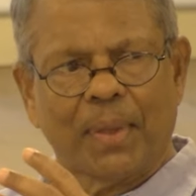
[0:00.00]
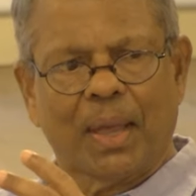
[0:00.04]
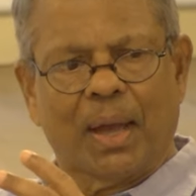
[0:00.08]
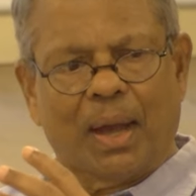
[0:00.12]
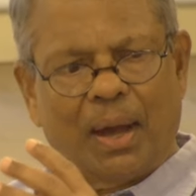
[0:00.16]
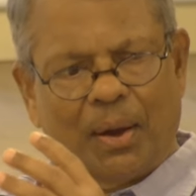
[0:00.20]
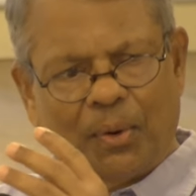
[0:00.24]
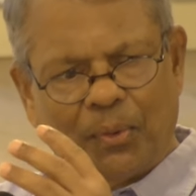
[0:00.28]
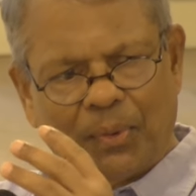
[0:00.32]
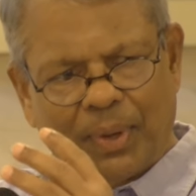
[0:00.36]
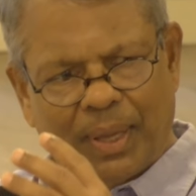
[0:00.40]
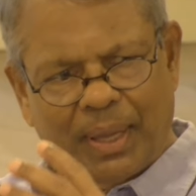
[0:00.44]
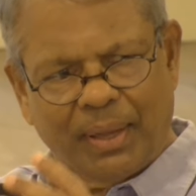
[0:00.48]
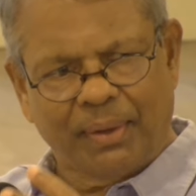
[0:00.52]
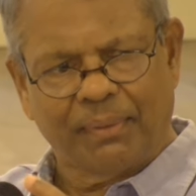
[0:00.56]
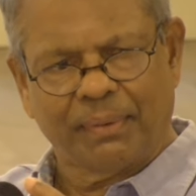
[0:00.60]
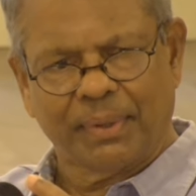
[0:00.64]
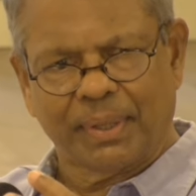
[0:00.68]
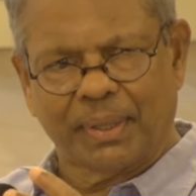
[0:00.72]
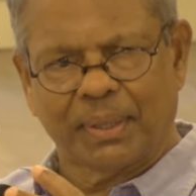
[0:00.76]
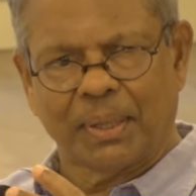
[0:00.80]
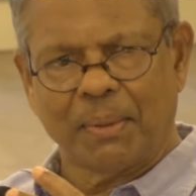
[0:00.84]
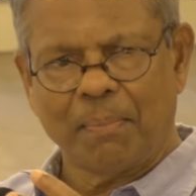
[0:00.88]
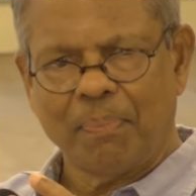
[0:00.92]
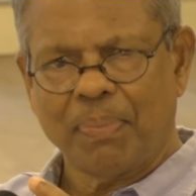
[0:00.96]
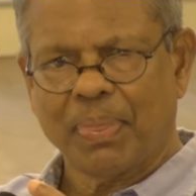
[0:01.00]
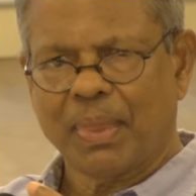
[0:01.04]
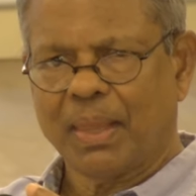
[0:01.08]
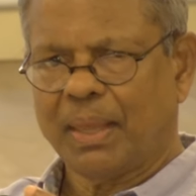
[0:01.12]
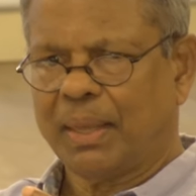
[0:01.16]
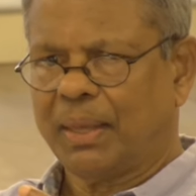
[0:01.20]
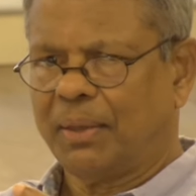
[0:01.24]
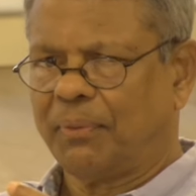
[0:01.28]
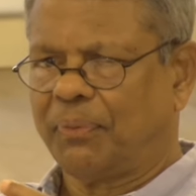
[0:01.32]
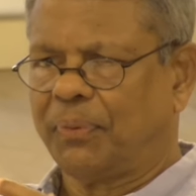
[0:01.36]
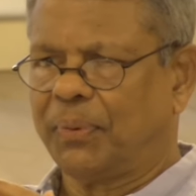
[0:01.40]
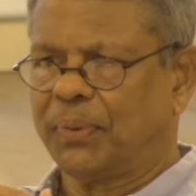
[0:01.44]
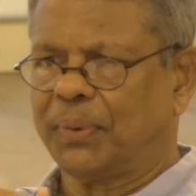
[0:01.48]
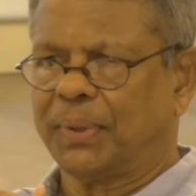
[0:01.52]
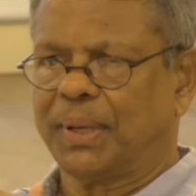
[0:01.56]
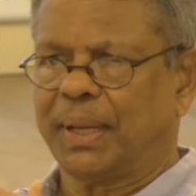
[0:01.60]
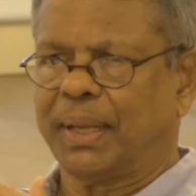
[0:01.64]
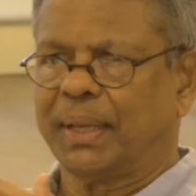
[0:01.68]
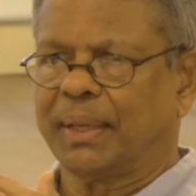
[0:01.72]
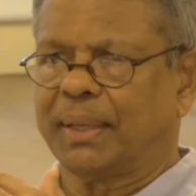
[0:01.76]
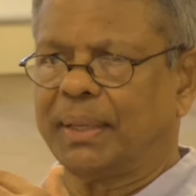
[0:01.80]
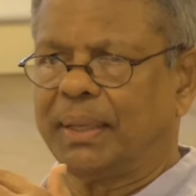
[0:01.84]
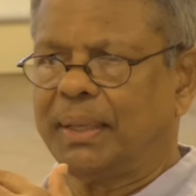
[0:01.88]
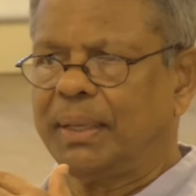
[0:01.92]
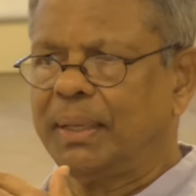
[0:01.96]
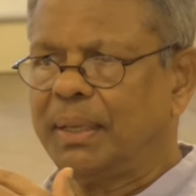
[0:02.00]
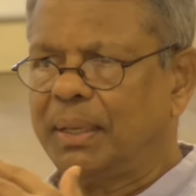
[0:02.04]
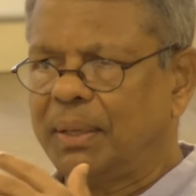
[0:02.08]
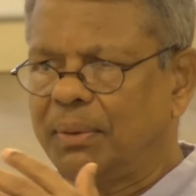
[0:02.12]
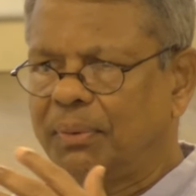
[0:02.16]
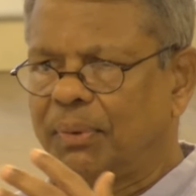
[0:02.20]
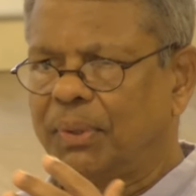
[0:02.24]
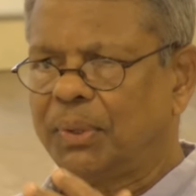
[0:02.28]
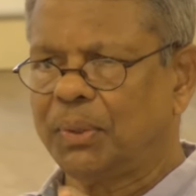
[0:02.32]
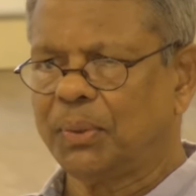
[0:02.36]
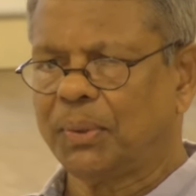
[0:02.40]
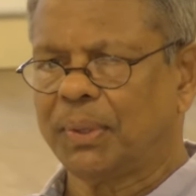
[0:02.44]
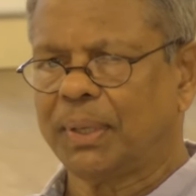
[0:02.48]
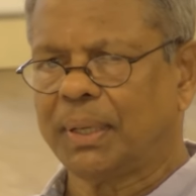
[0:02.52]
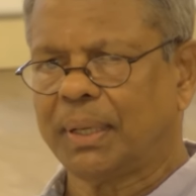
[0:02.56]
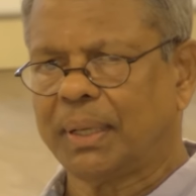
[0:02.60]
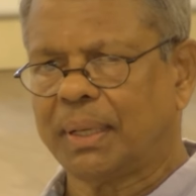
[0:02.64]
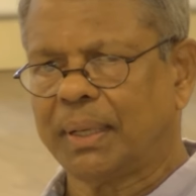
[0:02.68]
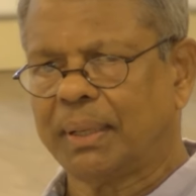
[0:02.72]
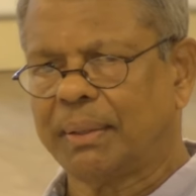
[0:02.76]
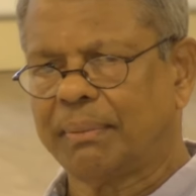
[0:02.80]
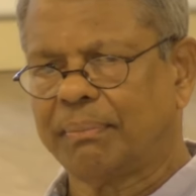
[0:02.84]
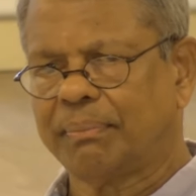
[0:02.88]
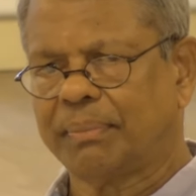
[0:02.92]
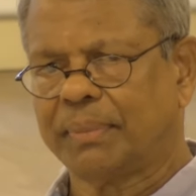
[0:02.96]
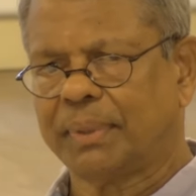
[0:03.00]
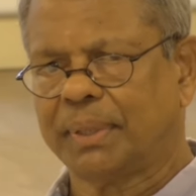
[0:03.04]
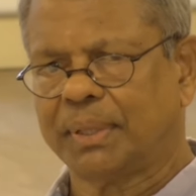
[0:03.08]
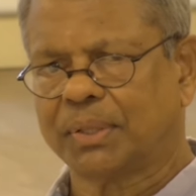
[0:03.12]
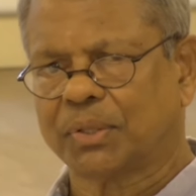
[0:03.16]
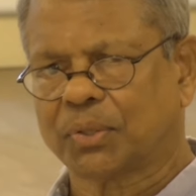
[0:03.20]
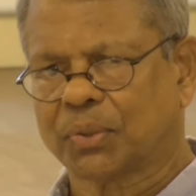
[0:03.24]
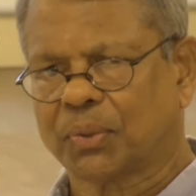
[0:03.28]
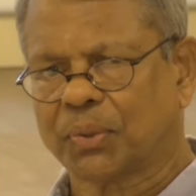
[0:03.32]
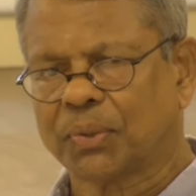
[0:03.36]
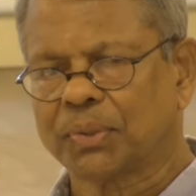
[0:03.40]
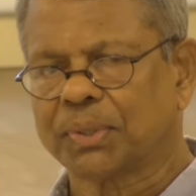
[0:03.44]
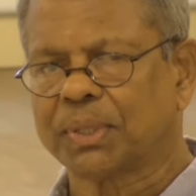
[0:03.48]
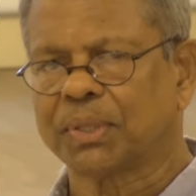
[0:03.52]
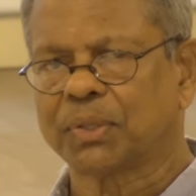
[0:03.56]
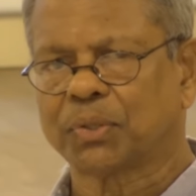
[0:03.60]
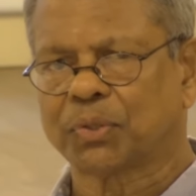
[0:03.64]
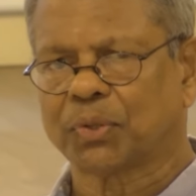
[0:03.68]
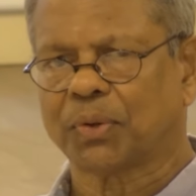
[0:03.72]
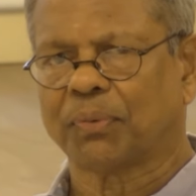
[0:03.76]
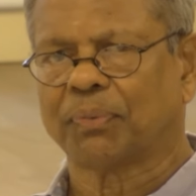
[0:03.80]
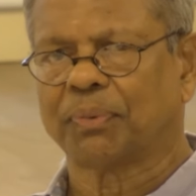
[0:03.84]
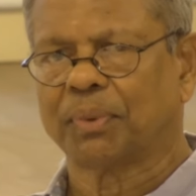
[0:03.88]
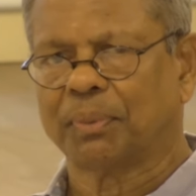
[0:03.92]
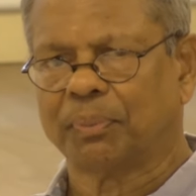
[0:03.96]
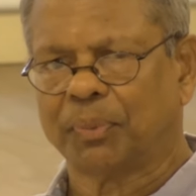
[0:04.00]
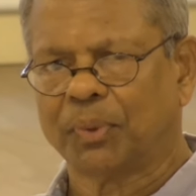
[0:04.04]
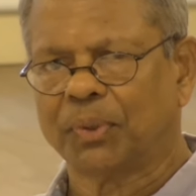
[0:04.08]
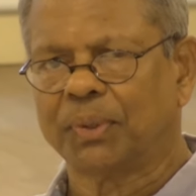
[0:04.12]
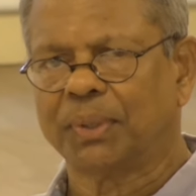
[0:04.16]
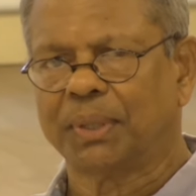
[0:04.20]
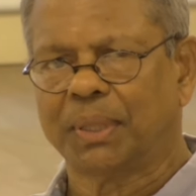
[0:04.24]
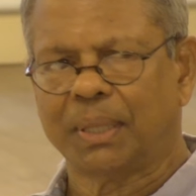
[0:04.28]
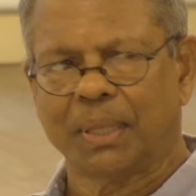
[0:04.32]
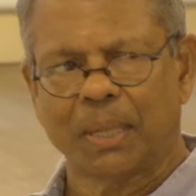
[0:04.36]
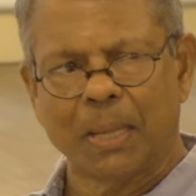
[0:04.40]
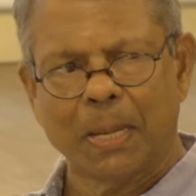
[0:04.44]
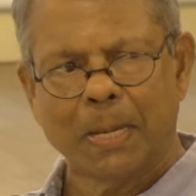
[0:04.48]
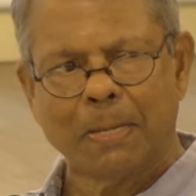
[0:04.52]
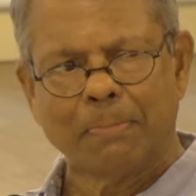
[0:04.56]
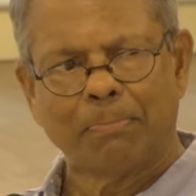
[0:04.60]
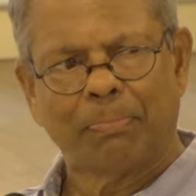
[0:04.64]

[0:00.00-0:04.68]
However, if you take individual discourses of the Buddha,